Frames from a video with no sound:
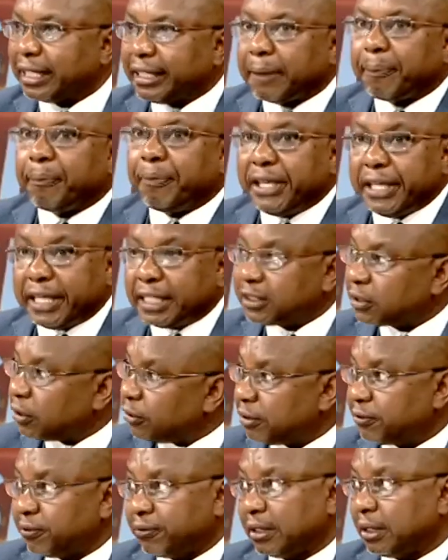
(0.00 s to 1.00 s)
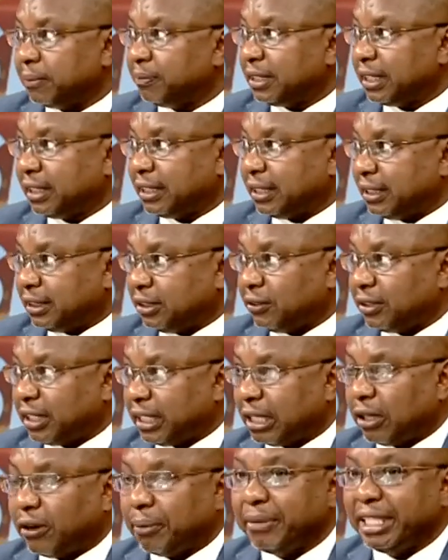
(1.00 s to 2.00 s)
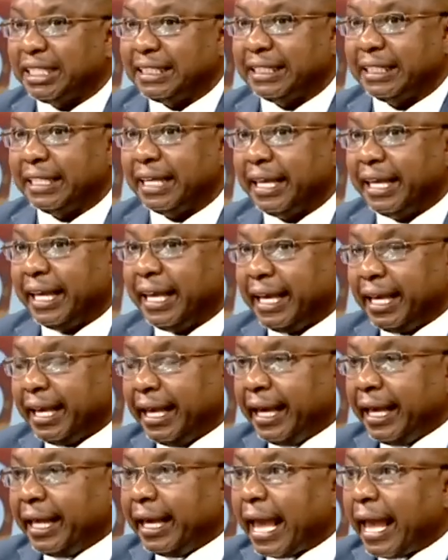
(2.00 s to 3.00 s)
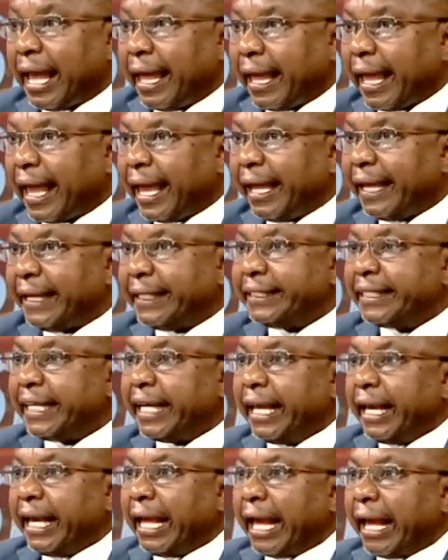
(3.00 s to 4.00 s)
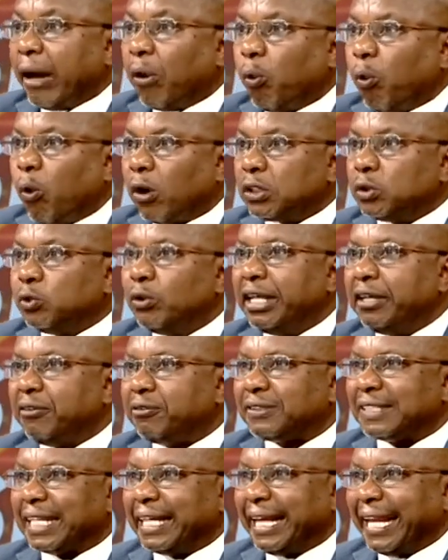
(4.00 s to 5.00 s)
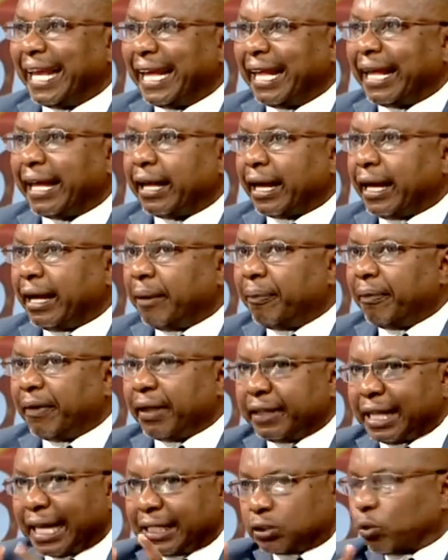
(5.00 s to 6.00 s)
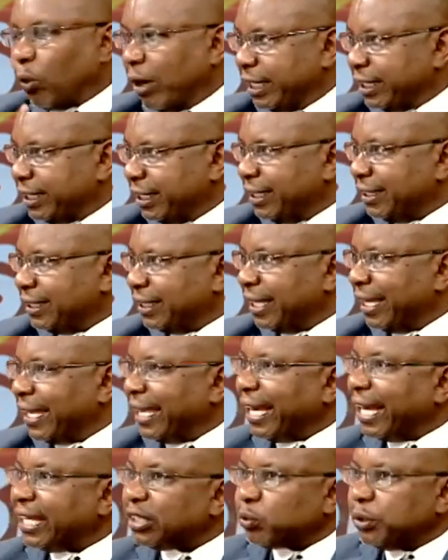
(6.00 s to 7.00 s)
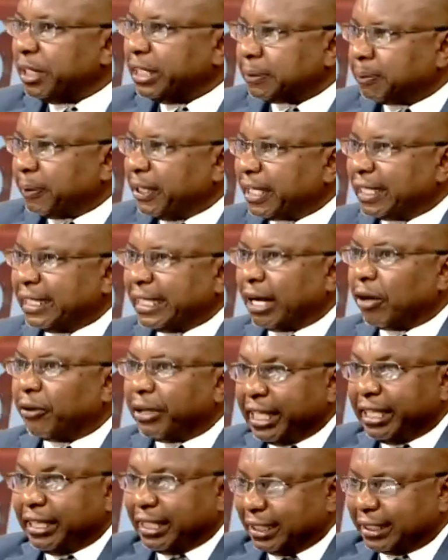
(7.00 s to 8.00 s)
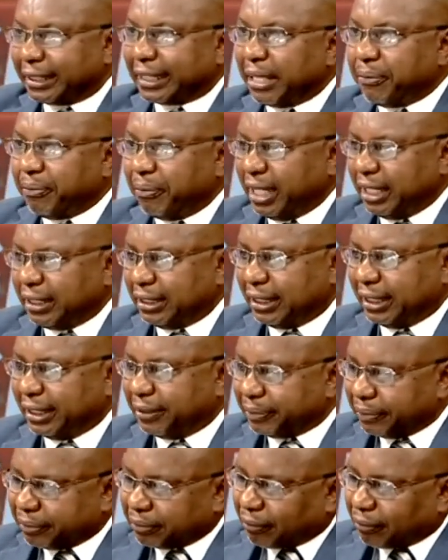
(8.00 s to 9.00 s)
And the PS confirmed it during our meeting. And what we've said, that's one case. As we speak now, in the same meeting,